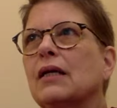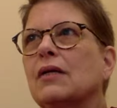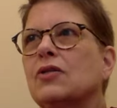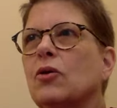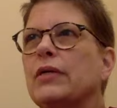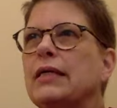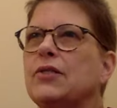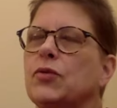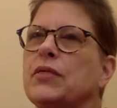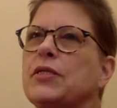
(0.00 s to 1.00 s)
so
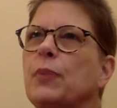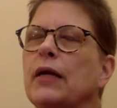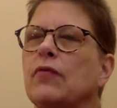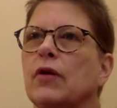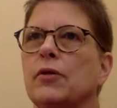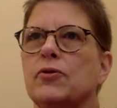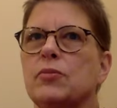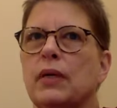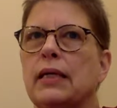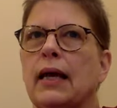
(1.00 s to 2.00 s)
it's respect for others,
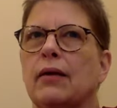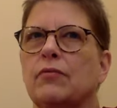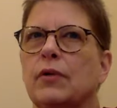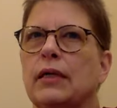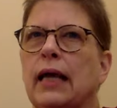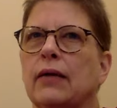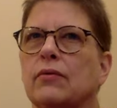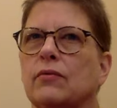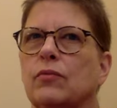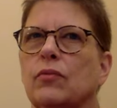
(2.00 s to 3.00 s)
but not not
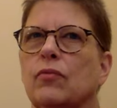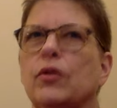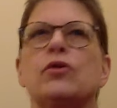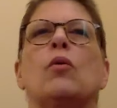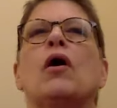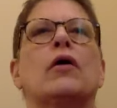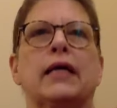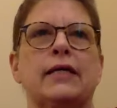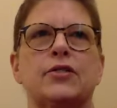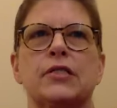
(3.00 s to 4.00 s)
with no hard
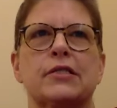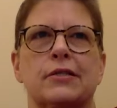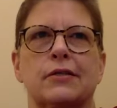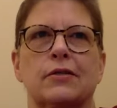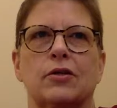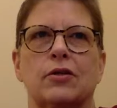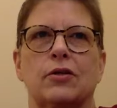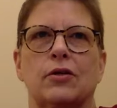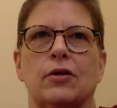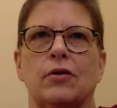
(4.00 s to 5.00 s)
edges,
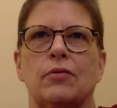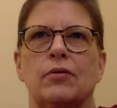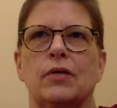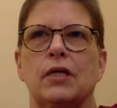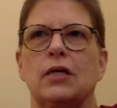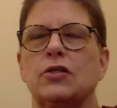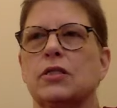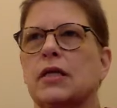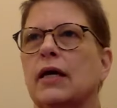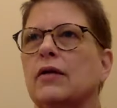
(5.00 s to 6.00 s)
you know.
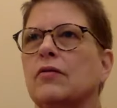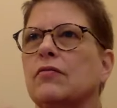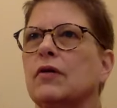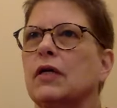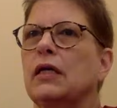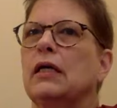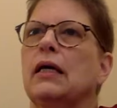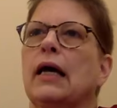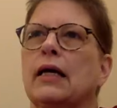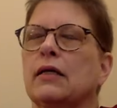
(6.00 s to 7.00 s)
Just kind of
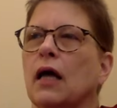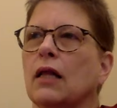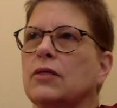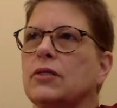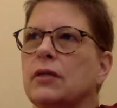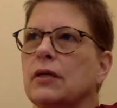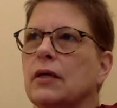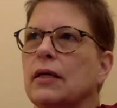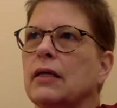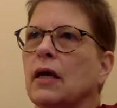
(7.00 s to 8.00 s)

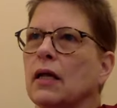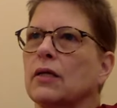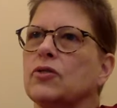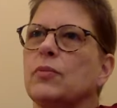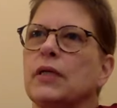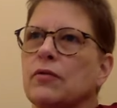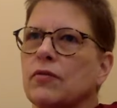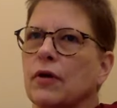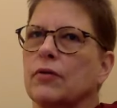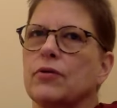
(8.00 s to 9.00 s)
acknowledge
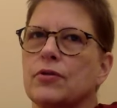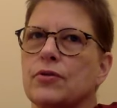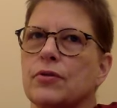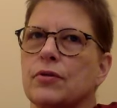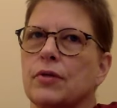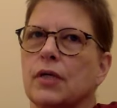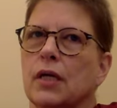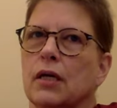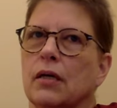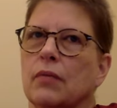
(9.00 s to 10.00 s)
acknowledgement of others'
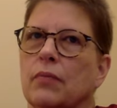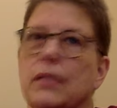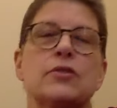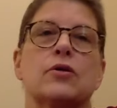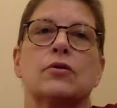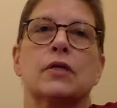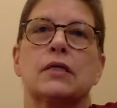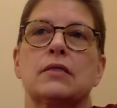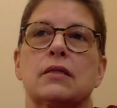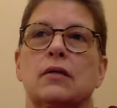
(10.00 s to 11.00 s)
uh, basic
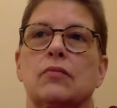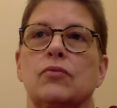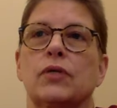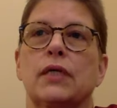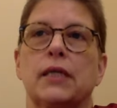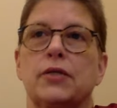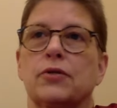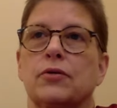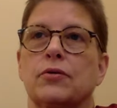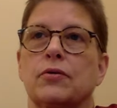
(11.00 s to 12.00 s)
goodness and Buddha
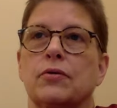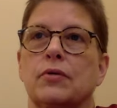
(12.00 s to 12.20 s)
nature.